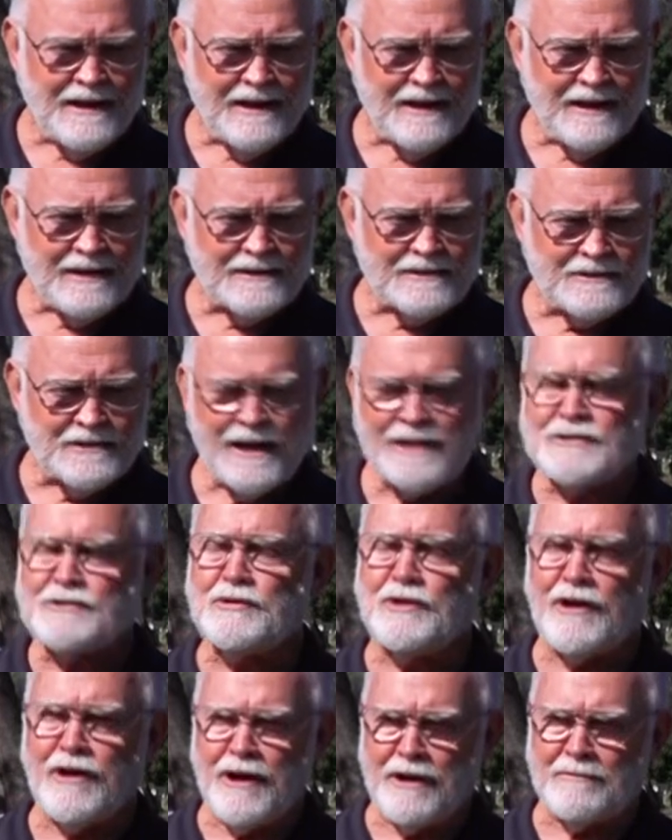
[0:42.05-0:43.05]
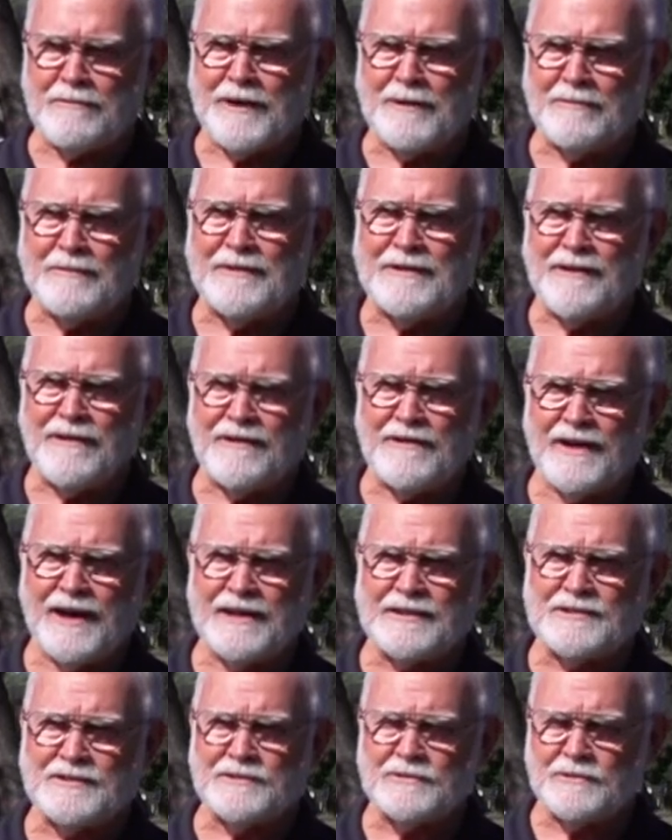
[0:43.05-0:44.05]
uh, not to alarm them or
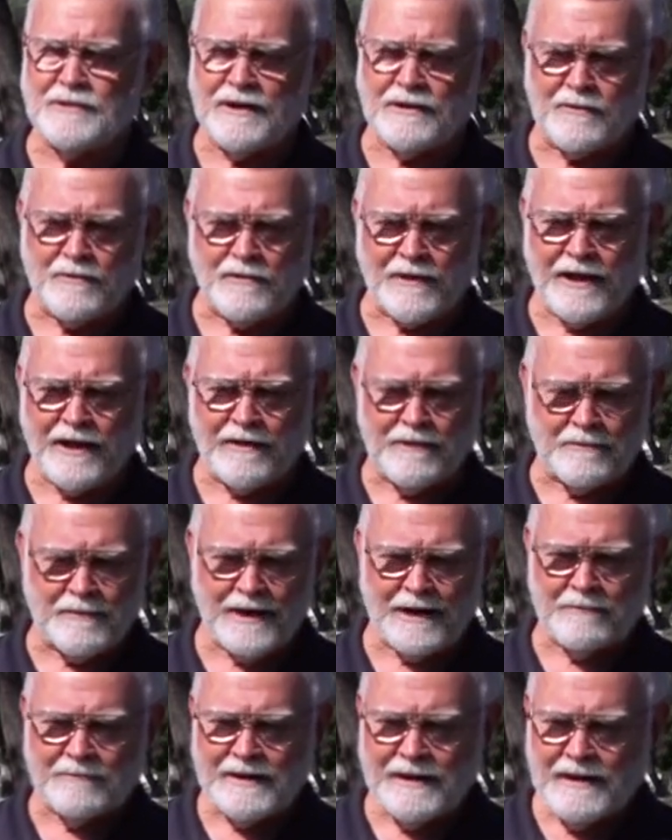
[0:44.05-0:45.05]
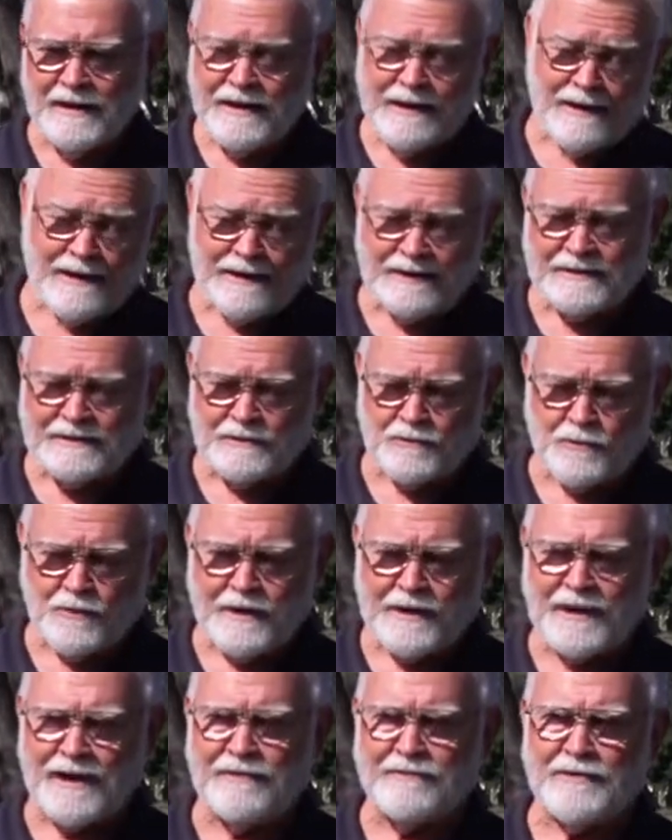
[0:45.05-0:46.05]
not to uh, rile them up. Uh, it didn't
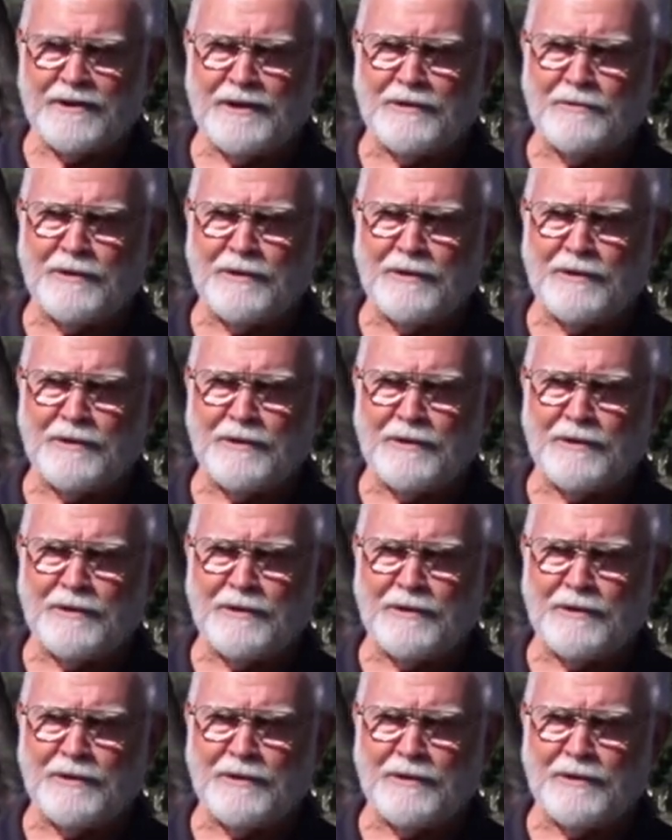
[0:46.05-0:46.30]
work out very